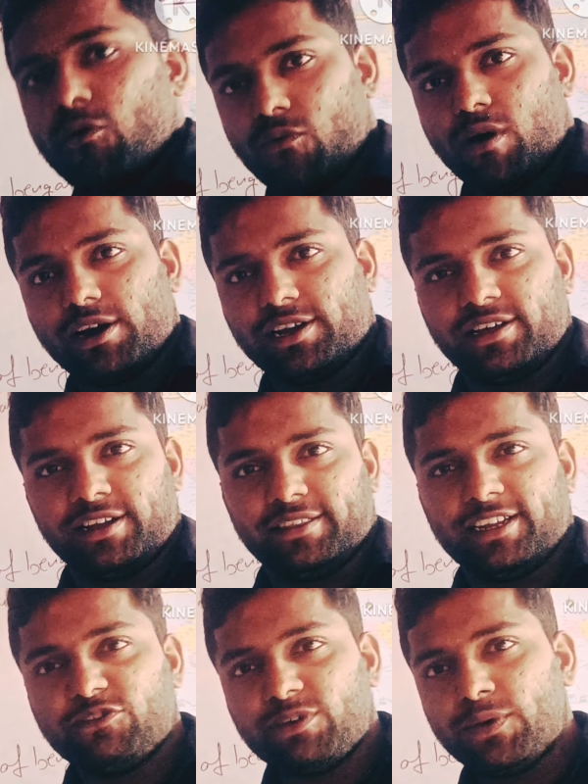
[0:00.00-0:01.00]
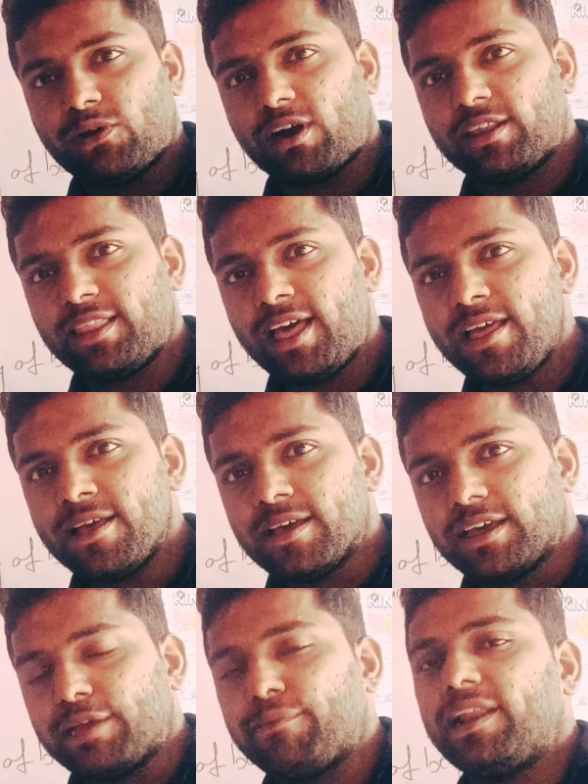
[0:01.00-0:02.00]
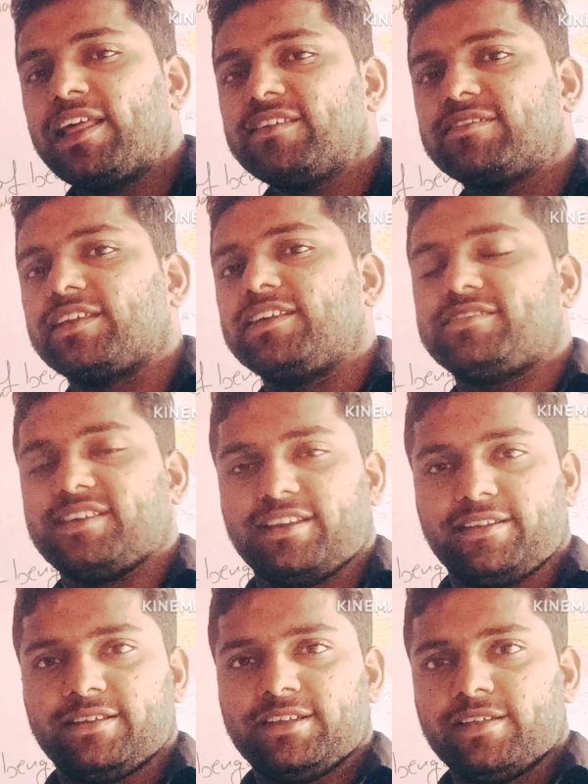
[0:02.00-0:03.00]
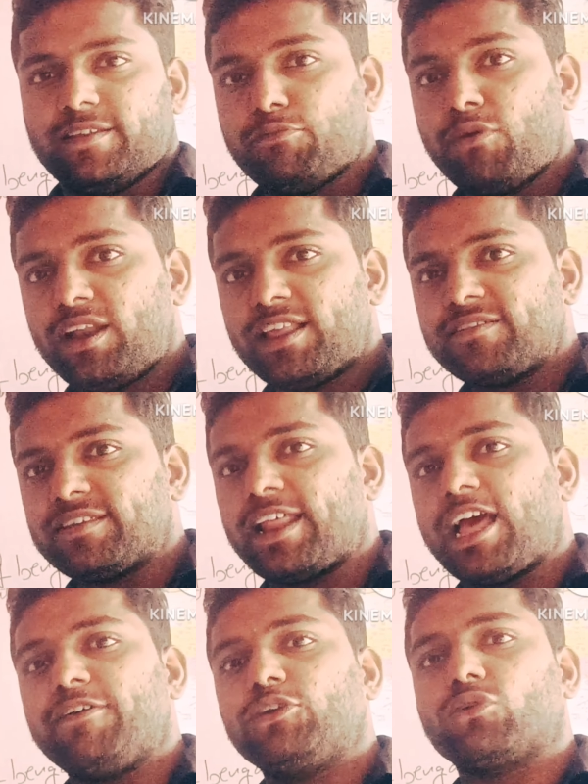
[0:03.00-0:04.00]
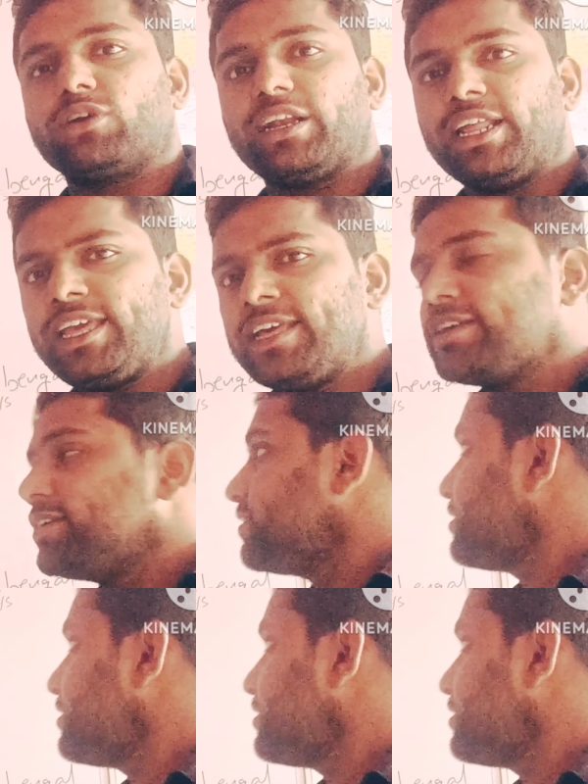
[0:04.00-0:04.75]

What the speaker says: water. That's why you call the Himalayas region. Himalayas they are having totally